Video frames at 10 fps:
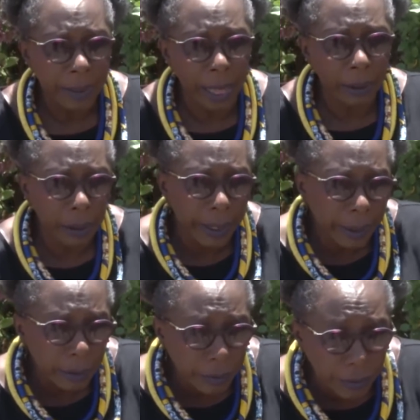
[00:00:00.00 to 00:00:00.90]
that looked like
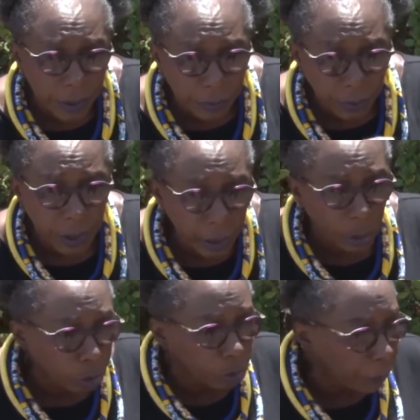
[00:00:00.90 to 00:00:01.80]
little seasoning
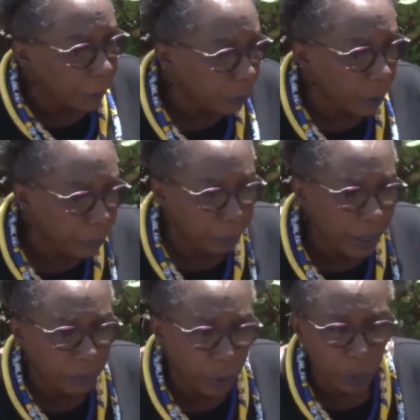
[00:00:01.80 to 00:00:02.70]
and you chip it up and
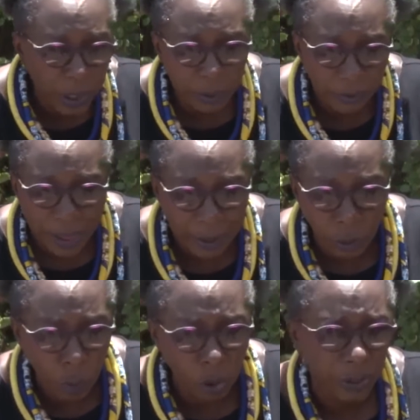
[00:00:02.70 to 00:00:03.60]
mix it with a little sand
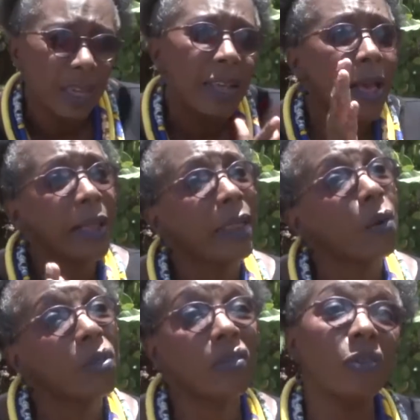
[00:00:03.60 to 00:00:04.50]
and water and
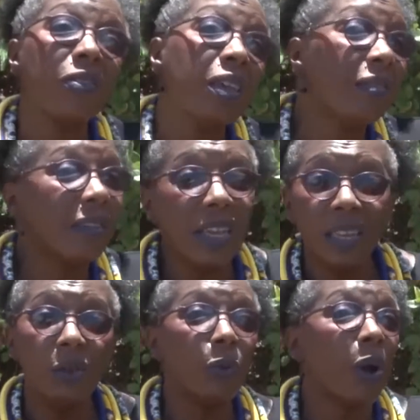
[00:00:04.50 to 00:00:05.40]
that was your
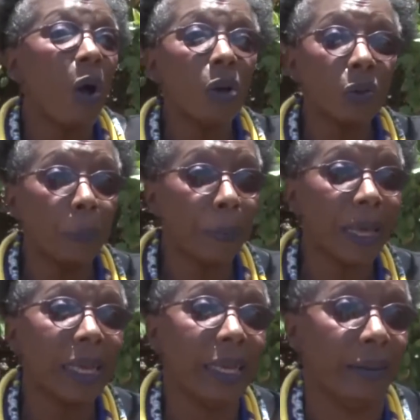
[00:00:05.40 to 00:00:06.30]
seasoning. You were
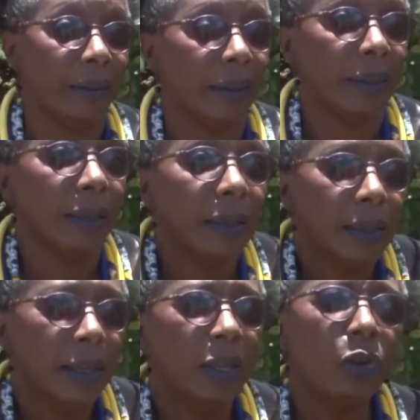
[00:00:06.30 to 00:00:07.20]
occupied.
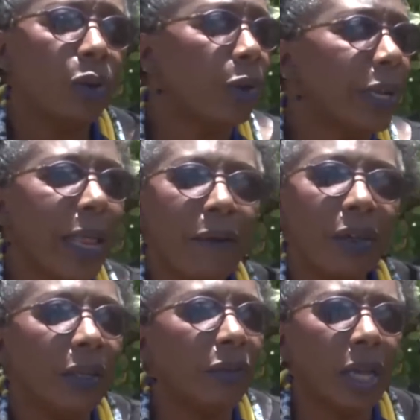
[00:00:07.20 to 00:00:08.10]
You know, you didn't have
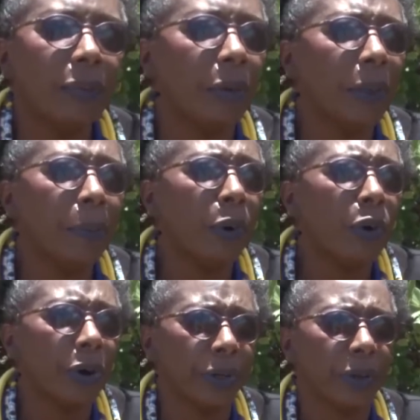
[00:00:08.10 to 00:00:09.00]
any time to be
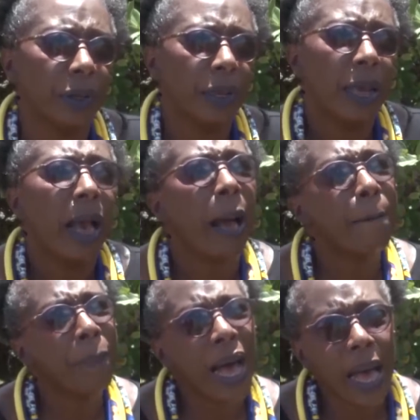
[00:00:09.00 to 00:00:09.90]
bored.
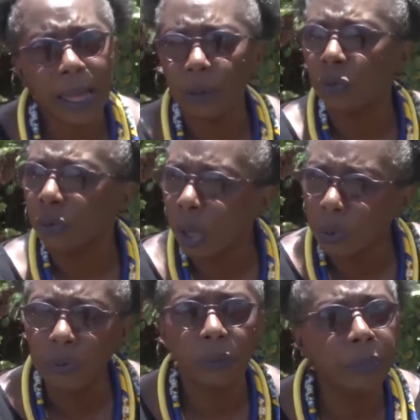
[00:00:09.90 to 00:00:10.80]
And Pat
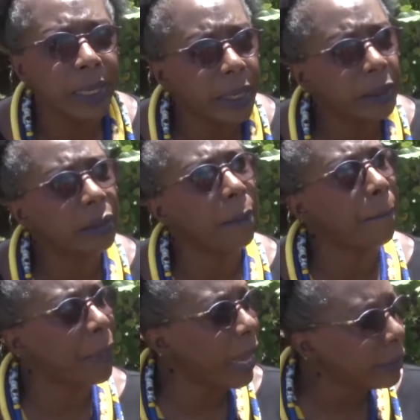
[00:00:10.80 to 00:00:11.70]
Rouse made the
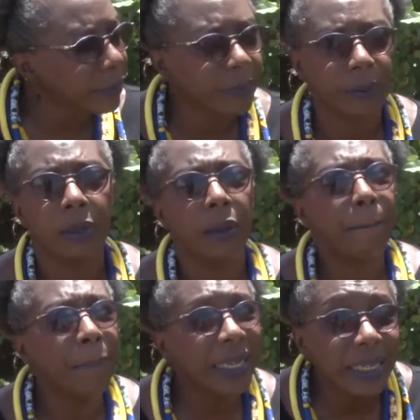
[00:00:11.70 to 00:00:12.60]
best
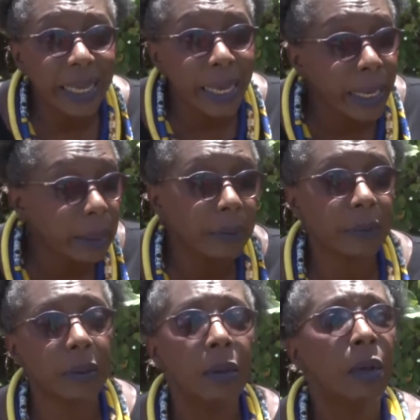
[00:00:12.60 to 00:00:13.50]
mud
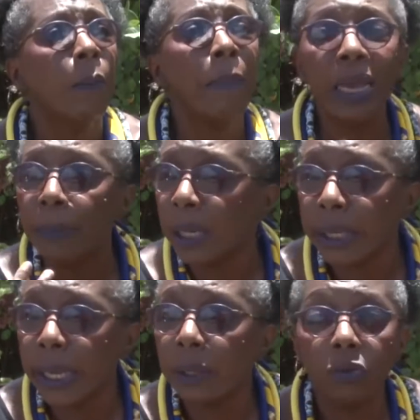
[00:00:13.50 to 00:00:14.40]
cakes. My
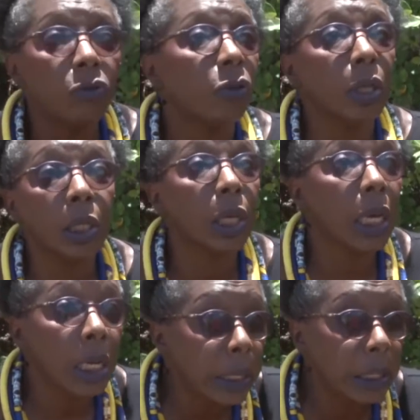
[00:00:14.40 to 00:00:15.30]
mud cakes used to look
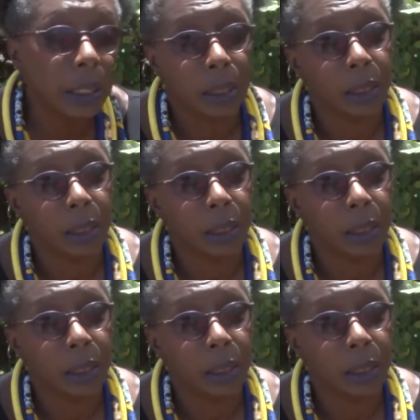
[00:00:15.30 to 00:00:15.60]
ugly.